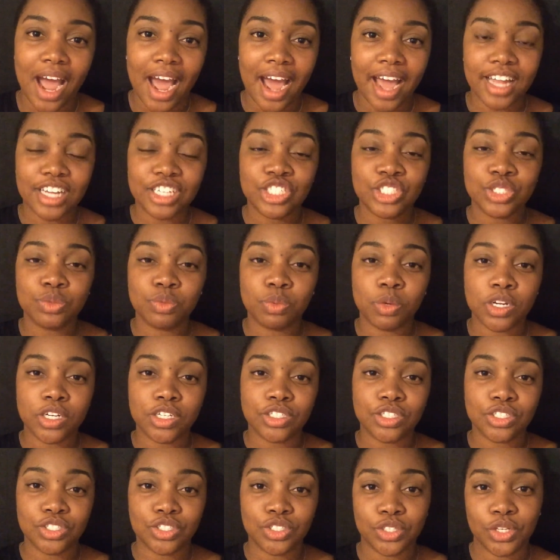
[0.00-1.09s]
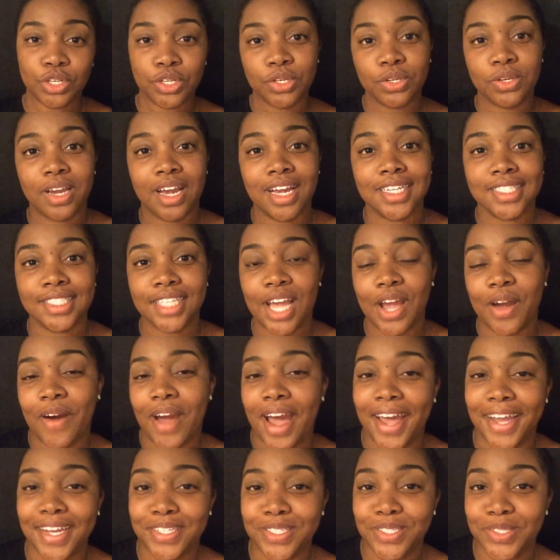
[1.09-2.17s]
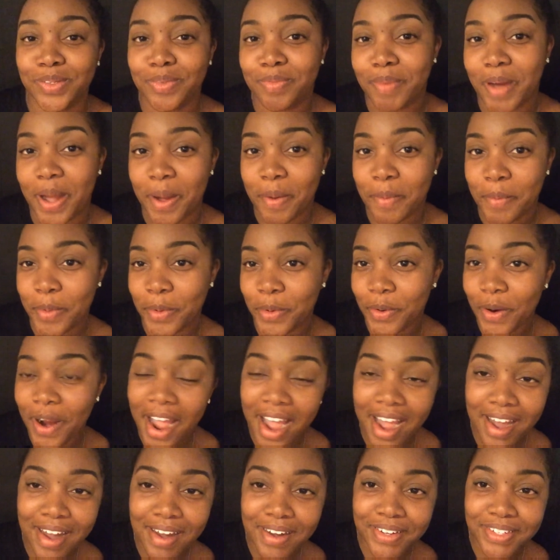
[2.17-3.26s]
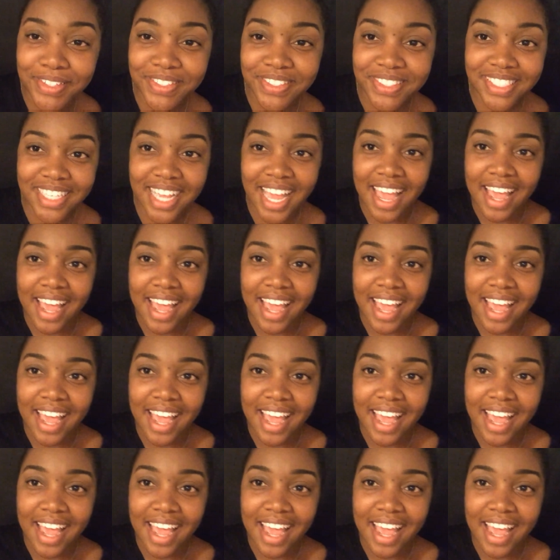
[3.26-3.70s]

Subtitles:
I just wanted to show you guys how I do my brows,